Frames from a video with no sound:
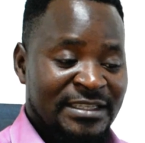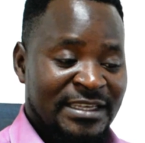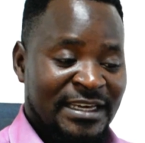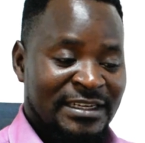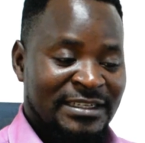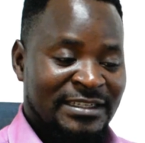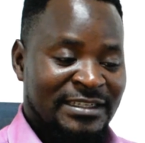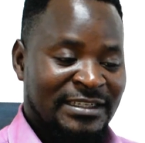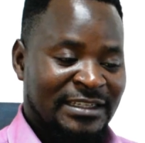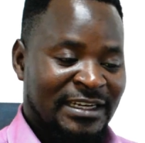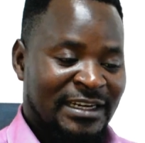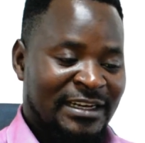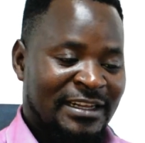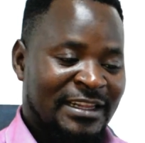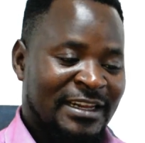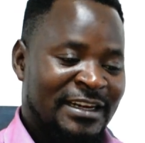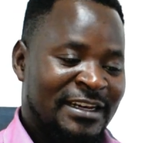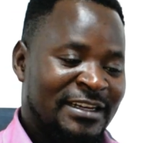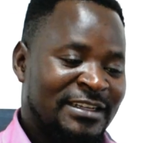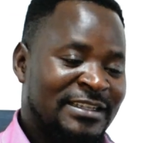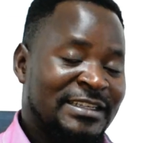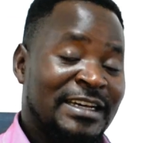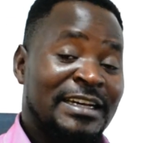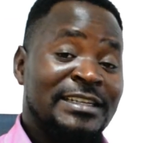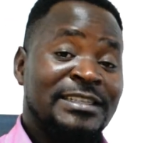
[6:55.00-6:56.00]
the trend, then
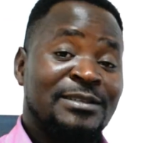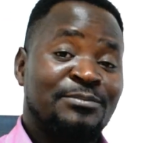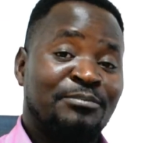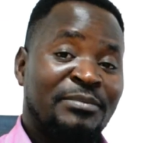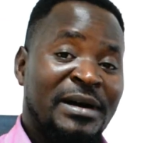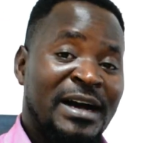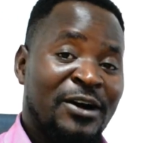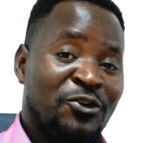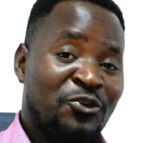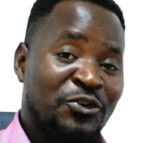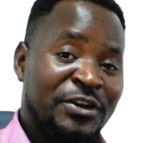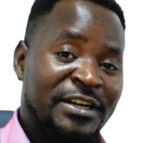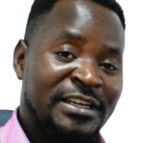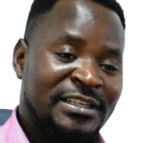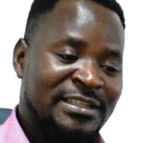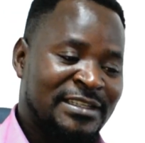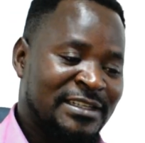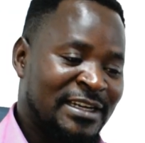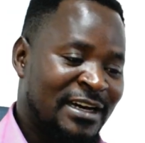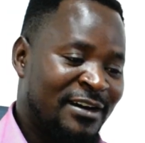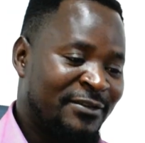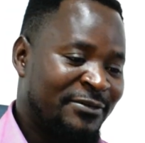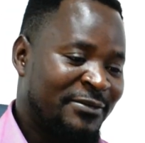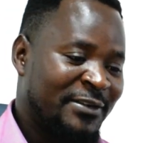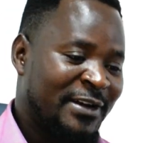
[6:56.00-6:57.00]
it turns back on
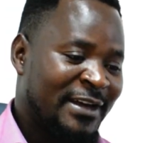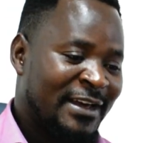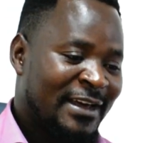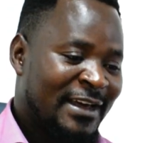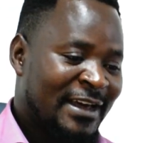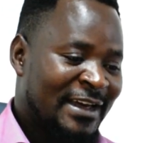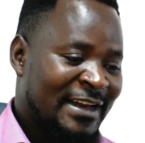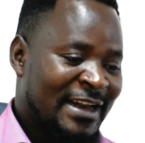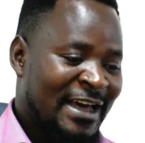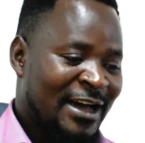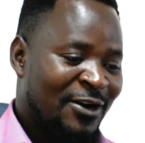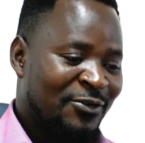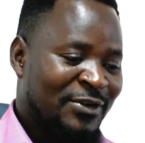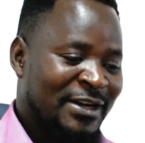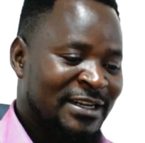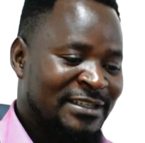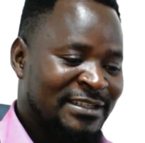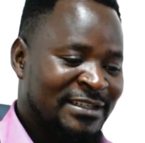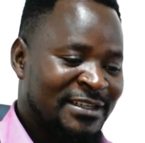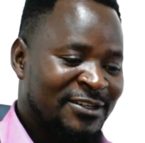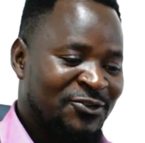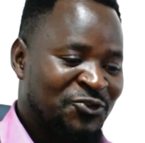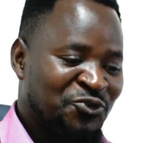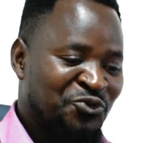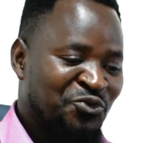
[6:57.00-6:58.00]
itself. And how does
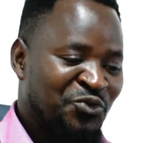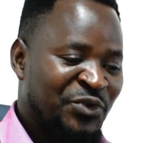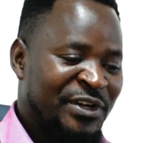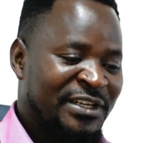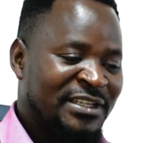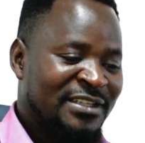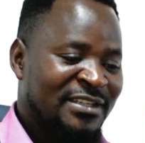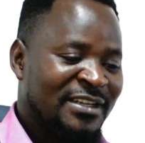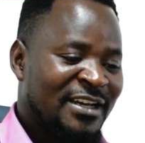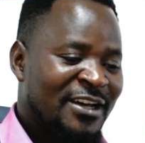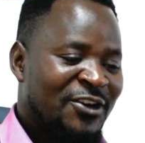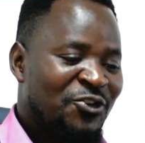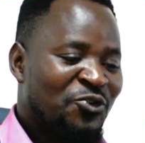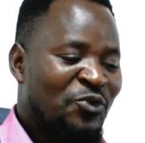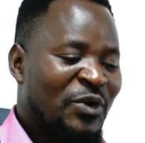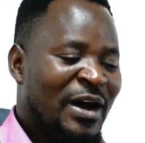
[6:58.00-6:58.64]
it do it? You